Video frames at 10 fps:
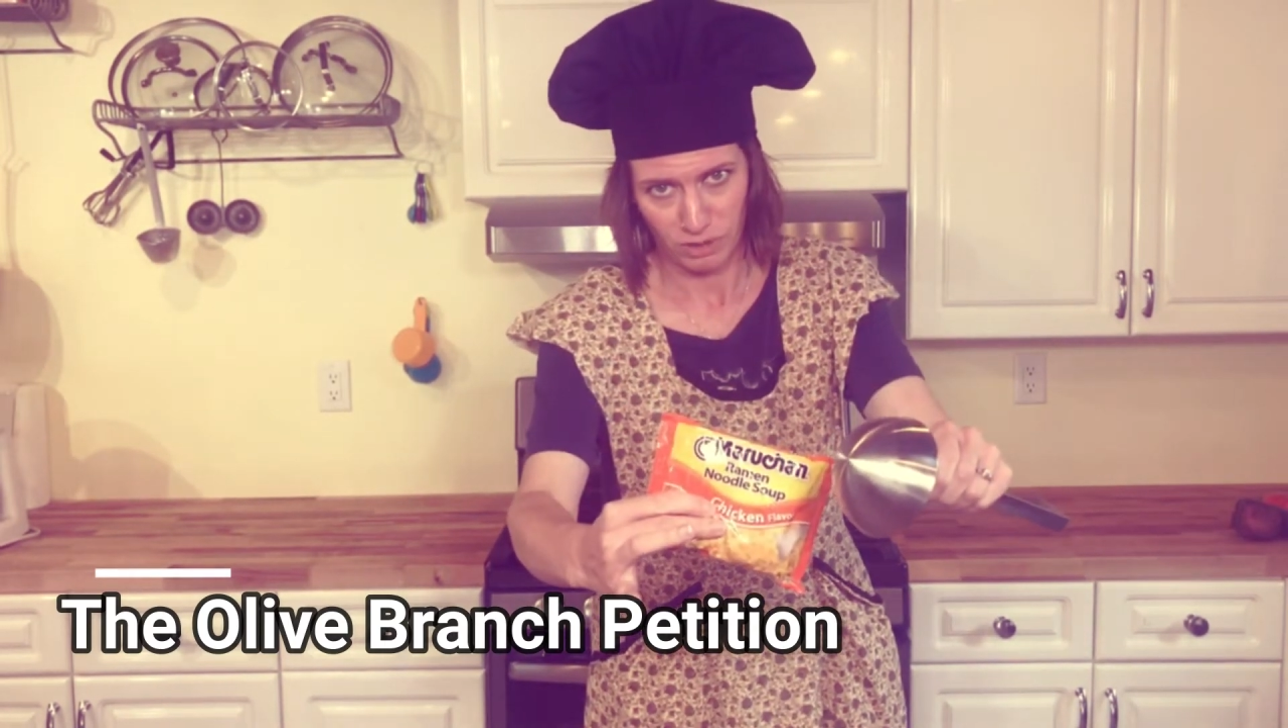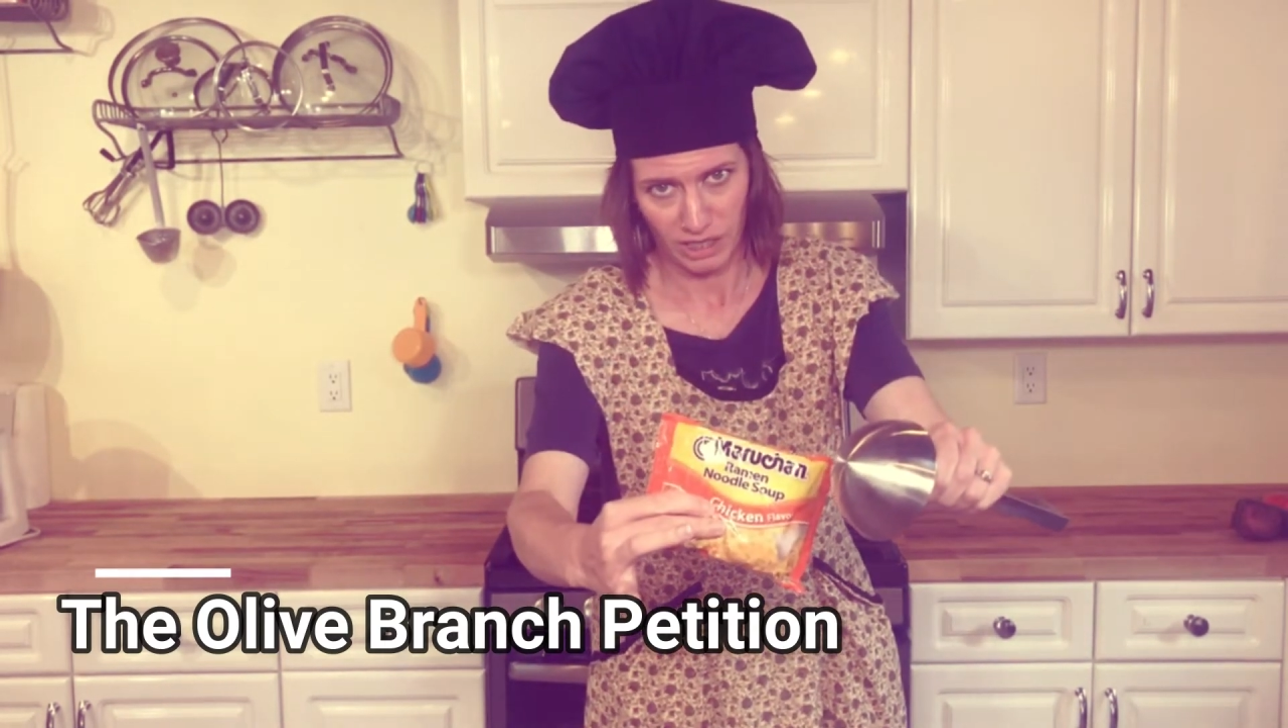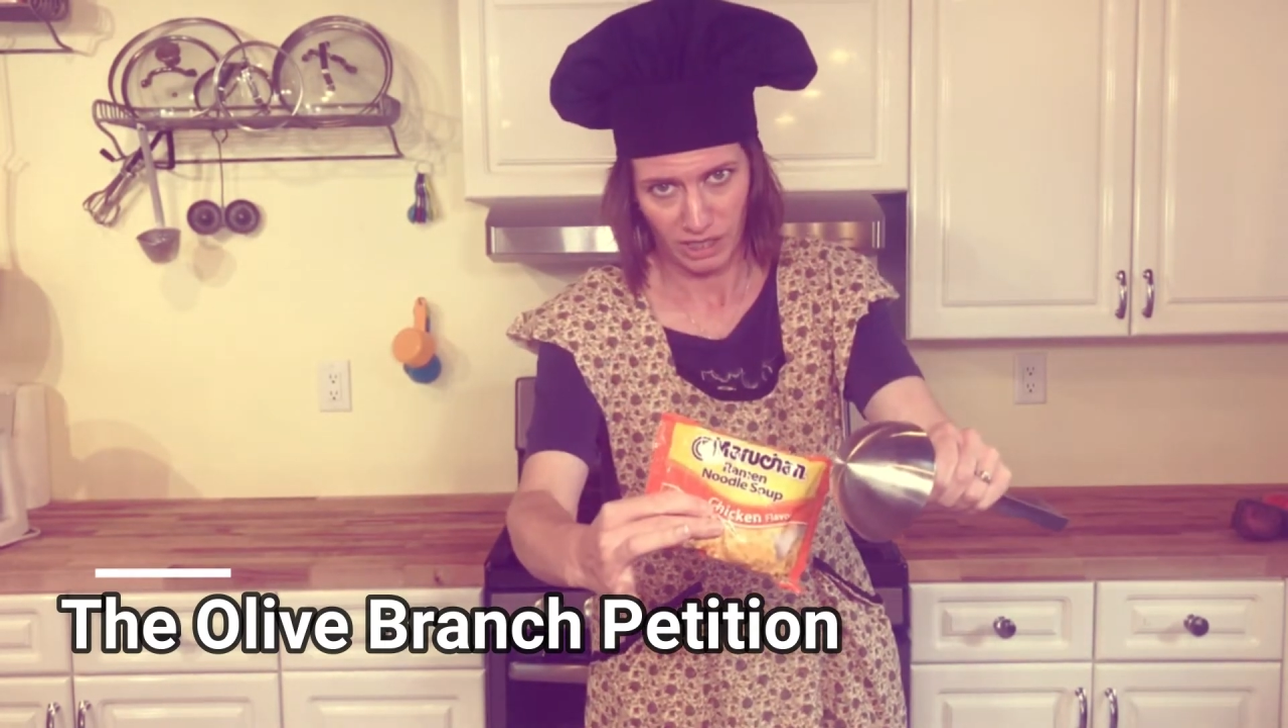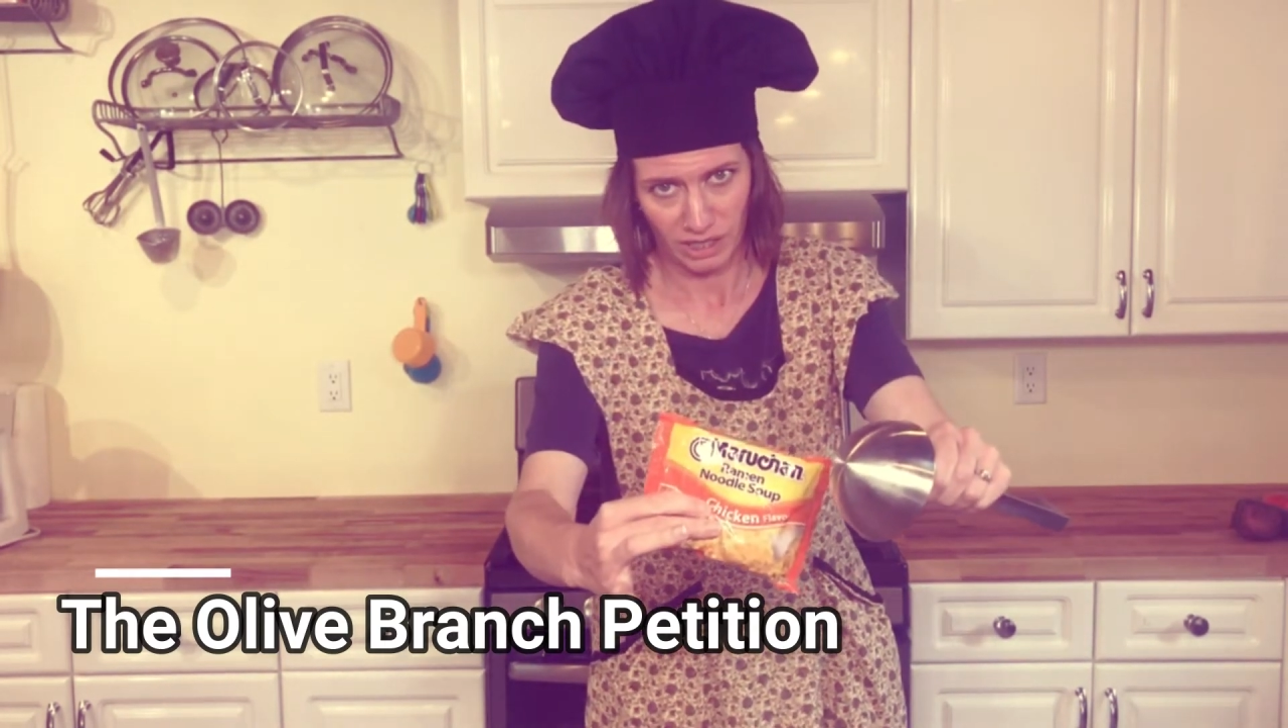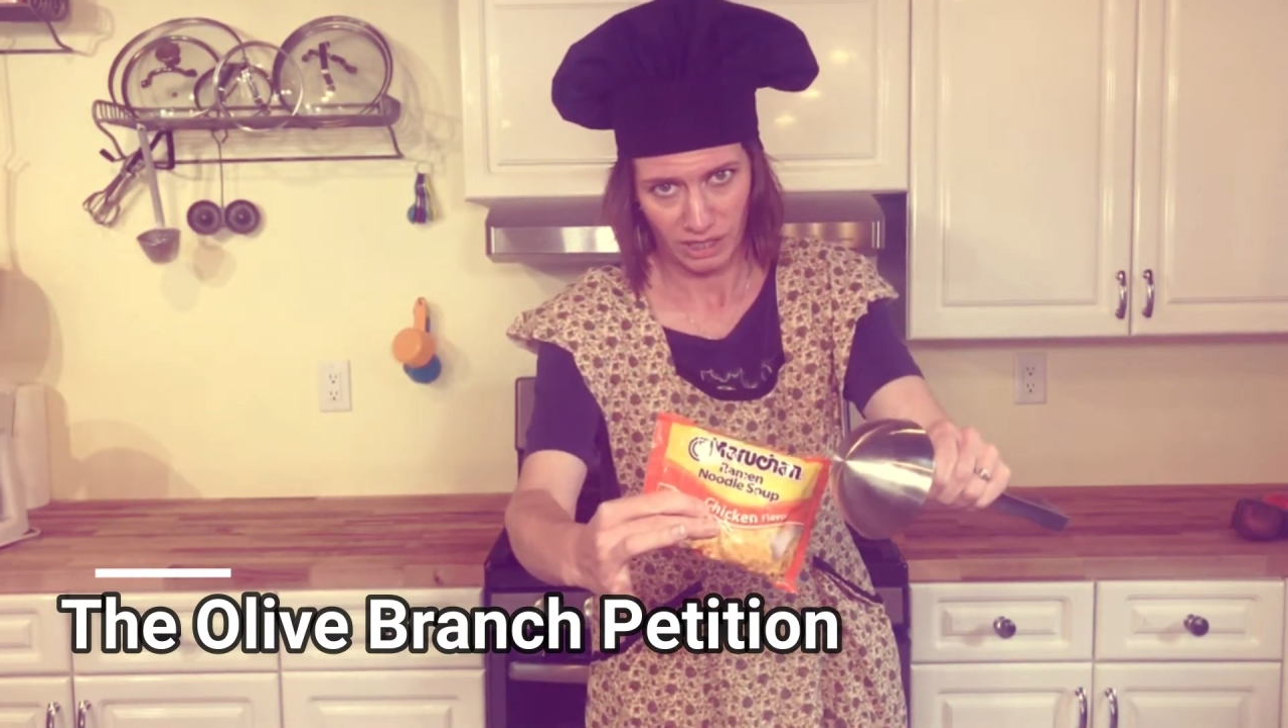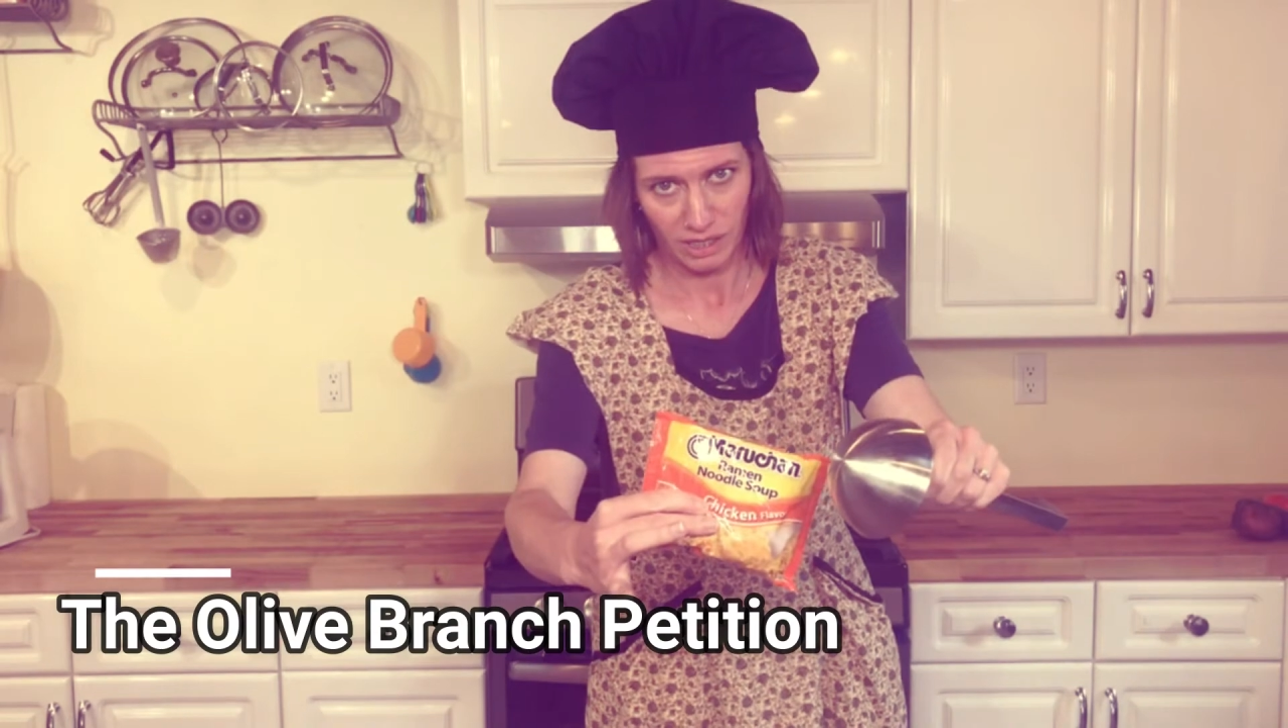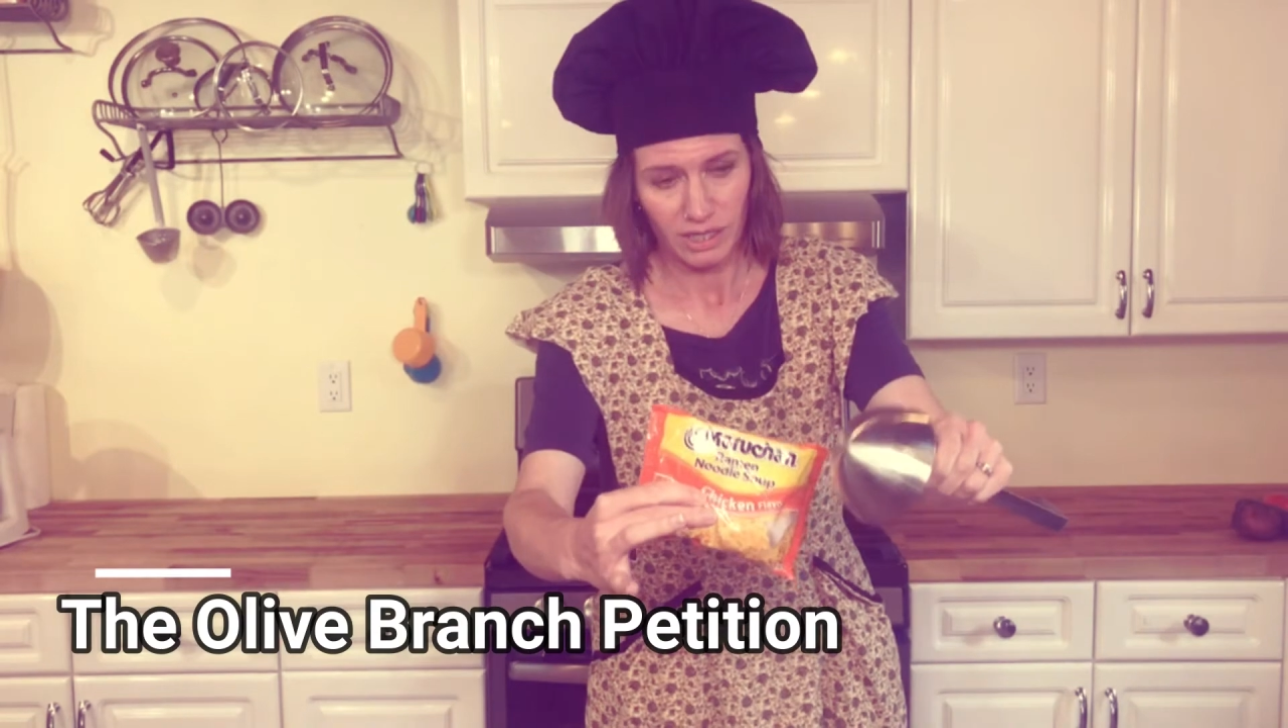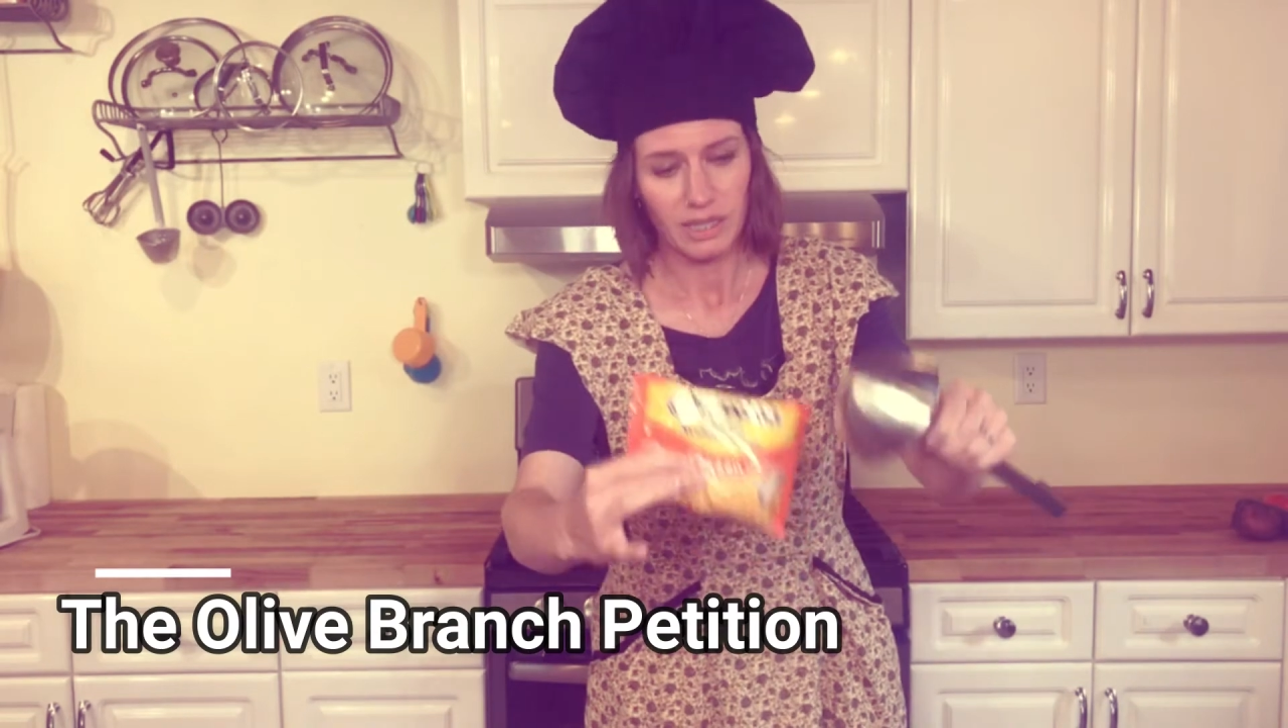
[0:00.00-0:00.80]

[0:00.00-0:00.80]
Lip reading: king.